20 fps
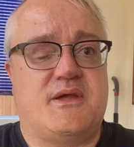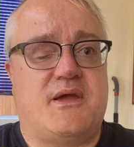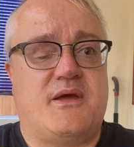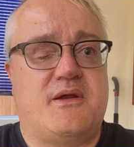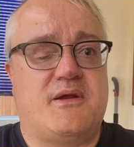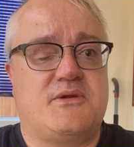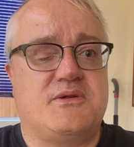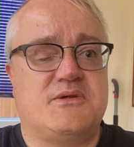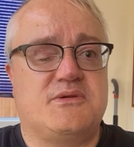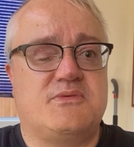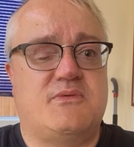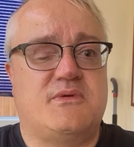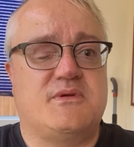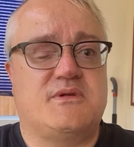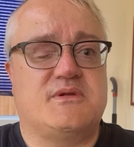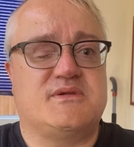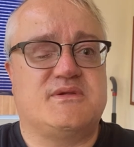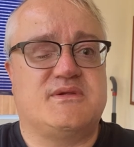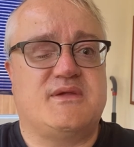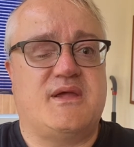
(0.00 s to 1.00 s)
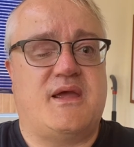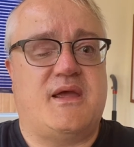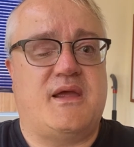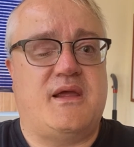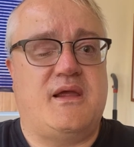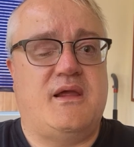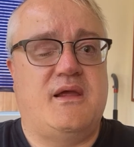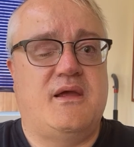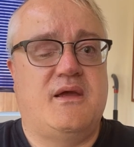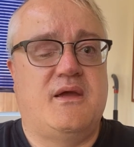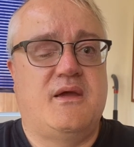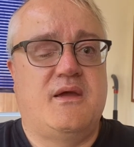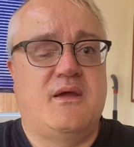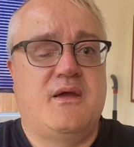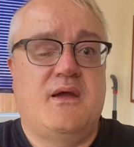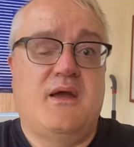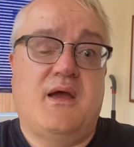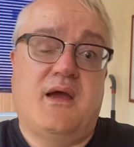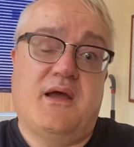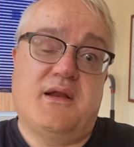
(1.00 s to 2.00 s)
and I just want to say,
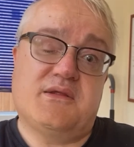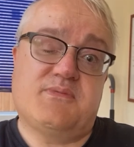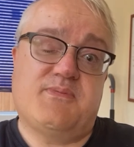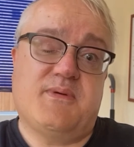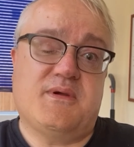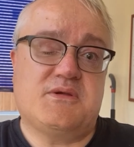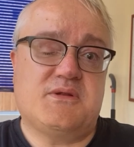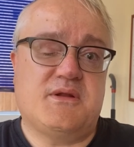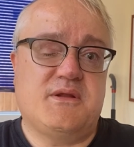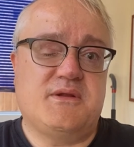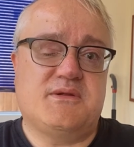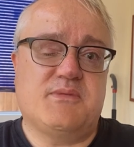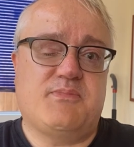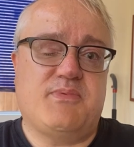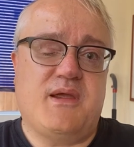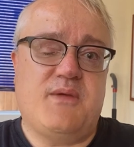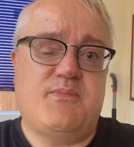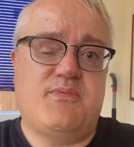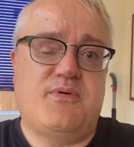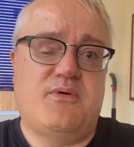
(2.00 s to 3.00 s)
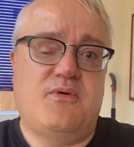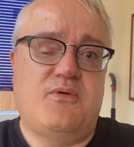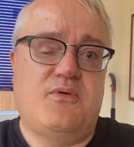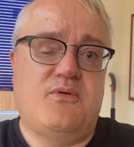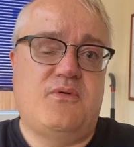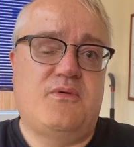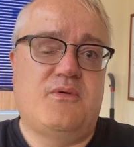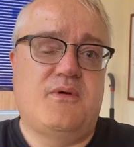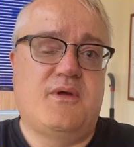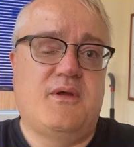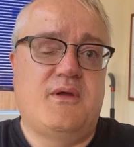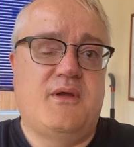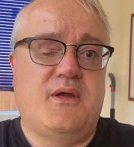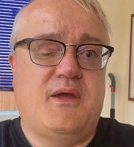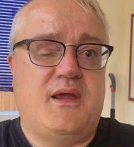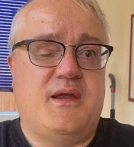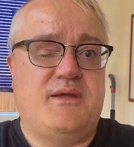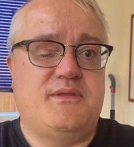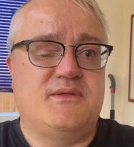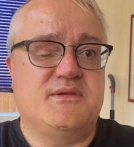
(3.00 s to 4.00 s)
and especially to people
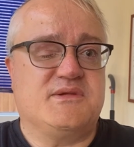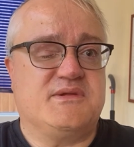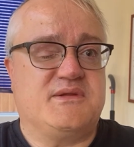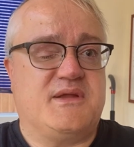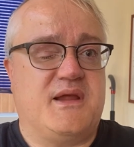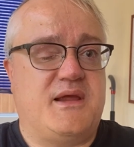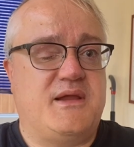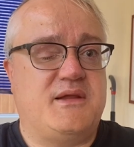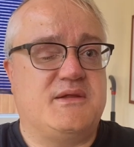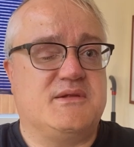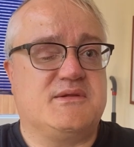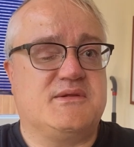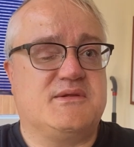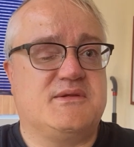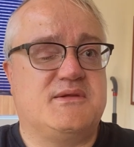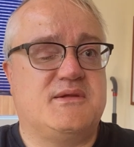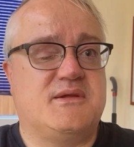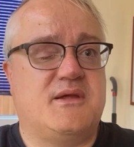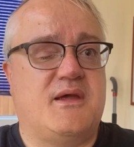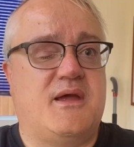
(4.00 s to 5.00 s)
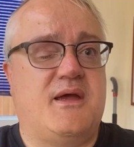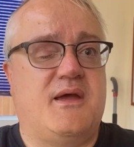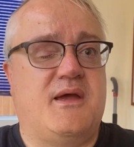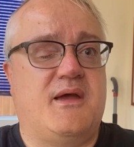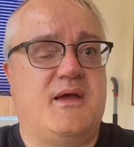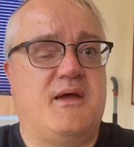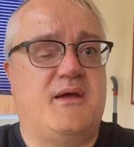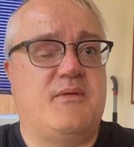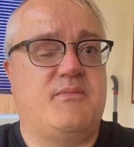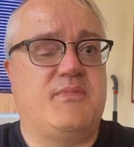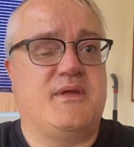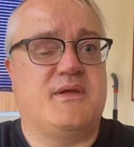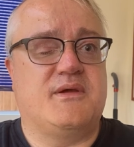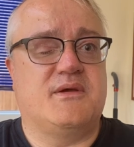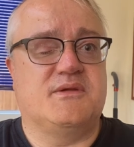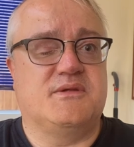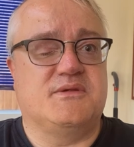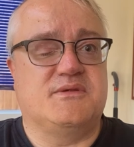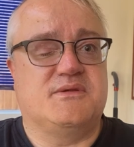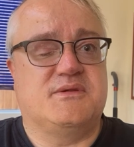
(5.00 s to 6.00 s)
in the States,
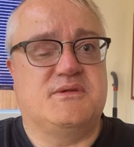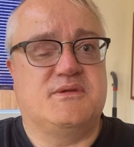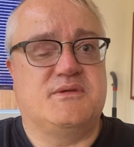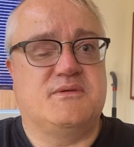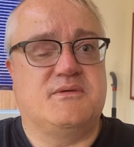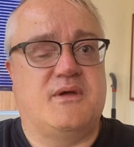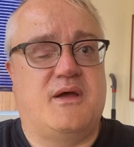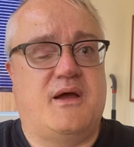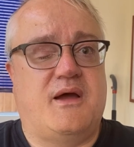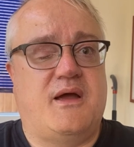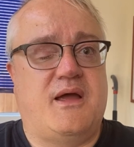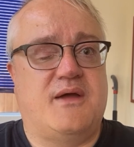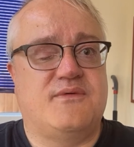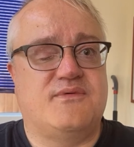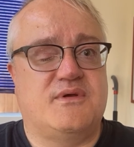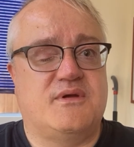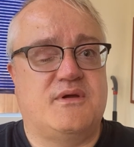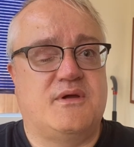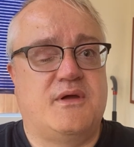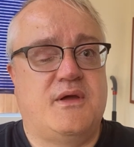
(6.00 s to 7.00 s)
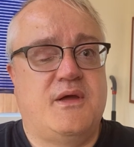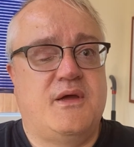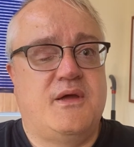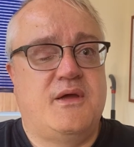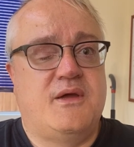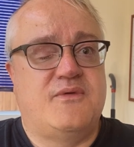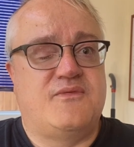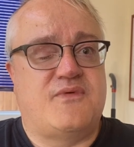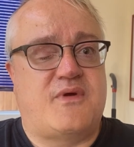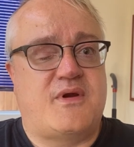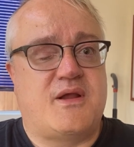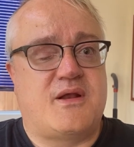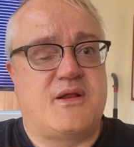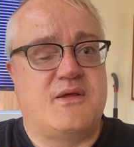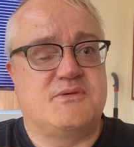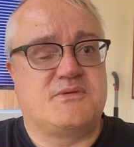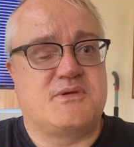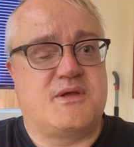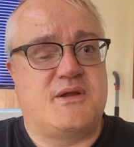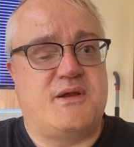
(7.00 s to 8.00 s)
because I have a very
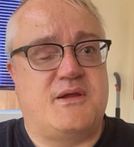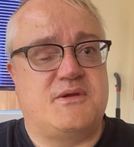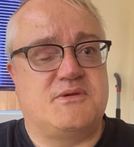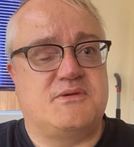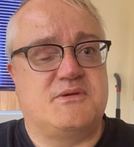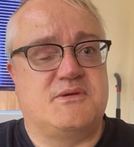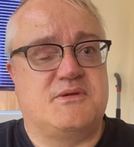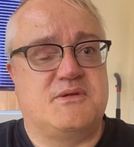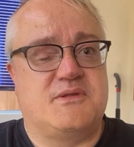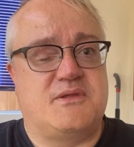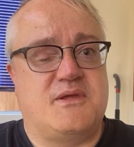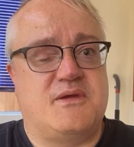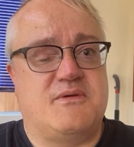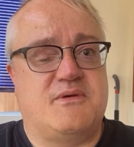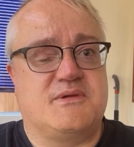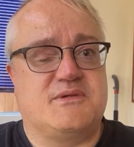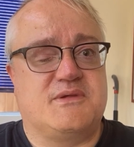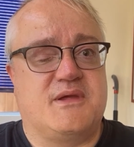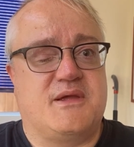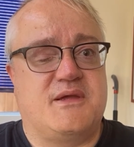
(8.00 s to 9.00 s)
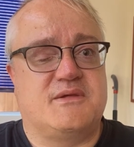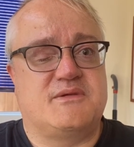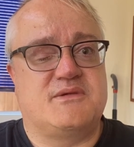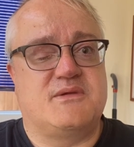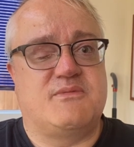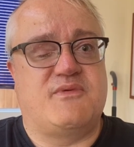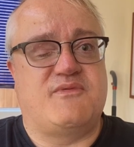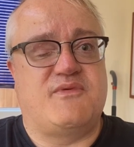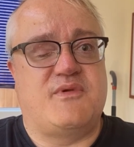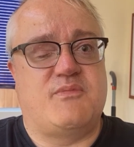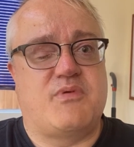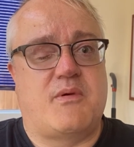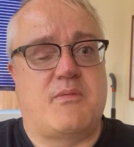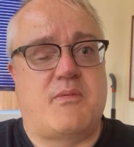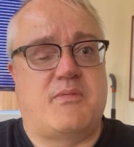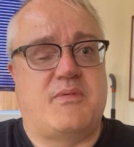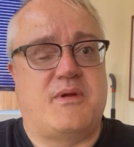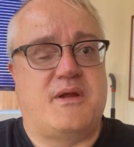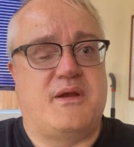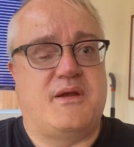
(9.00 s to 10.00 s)
close connection to the USA, as some of you
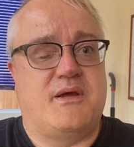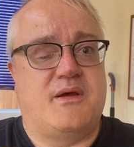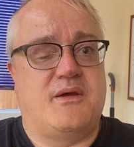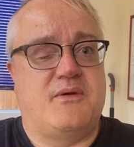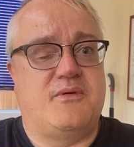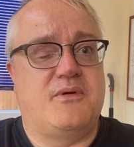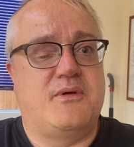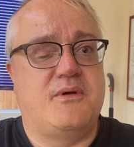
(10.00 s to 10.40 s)
probably know,